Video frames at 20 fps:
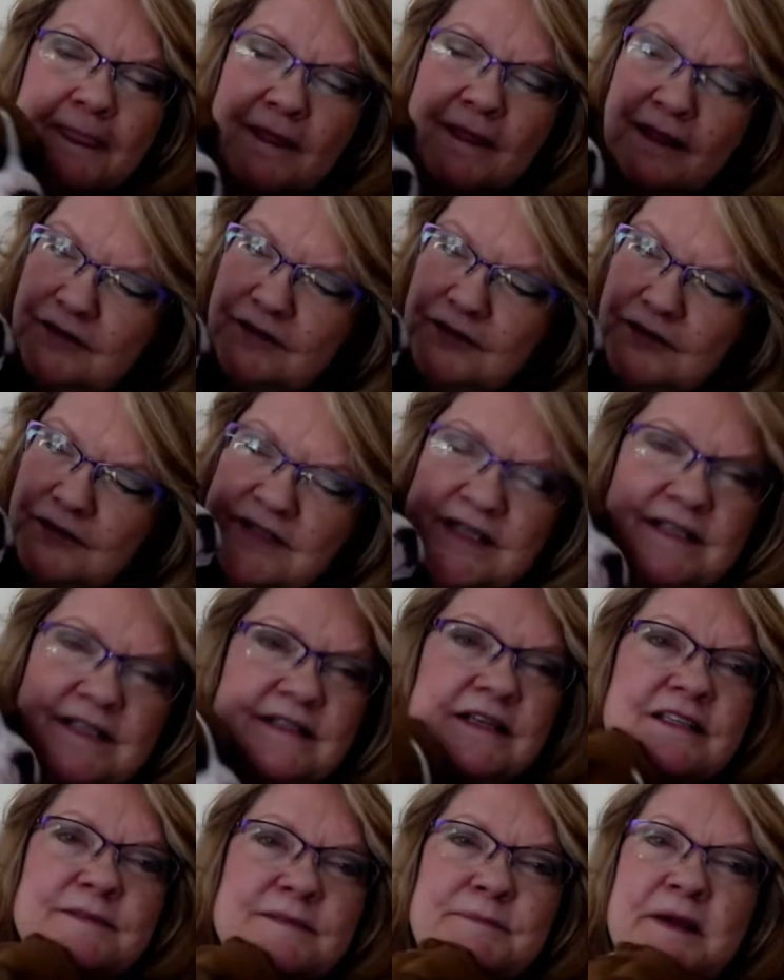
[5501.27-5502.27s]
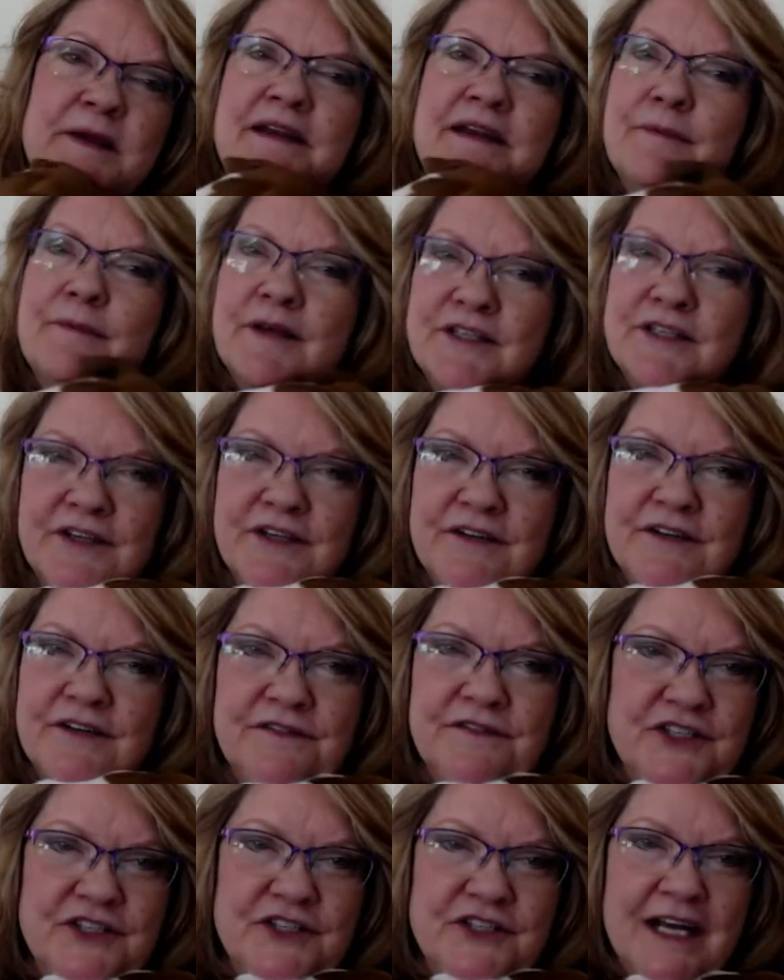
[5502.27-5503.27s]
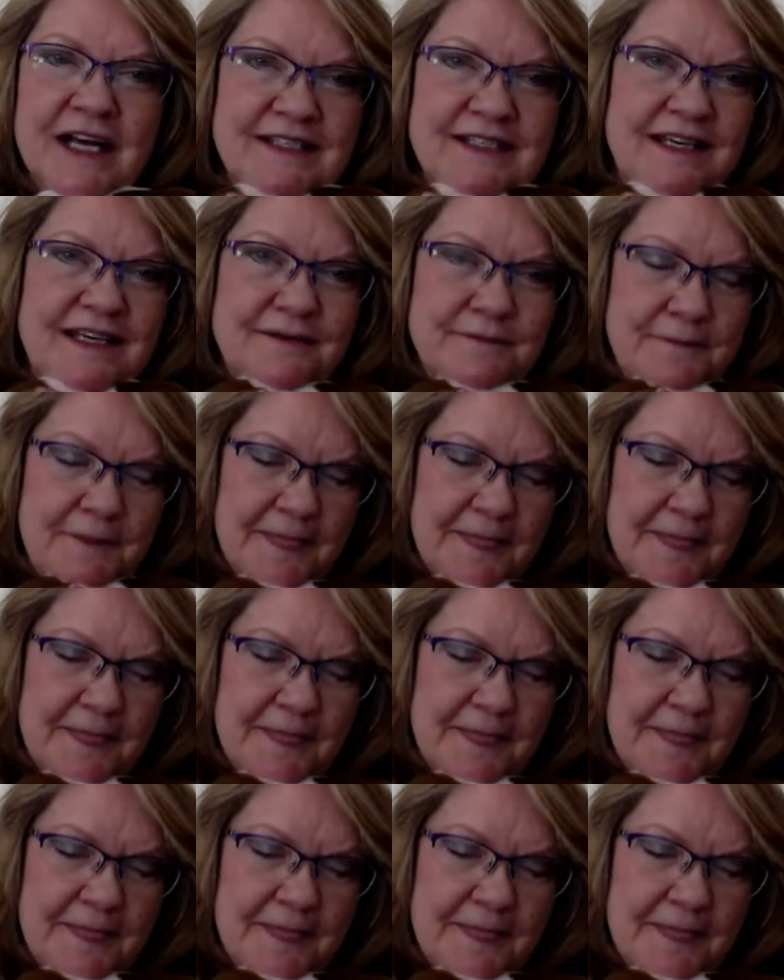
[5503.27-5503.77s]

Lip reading: Lucy's a spitting image of Shotzi,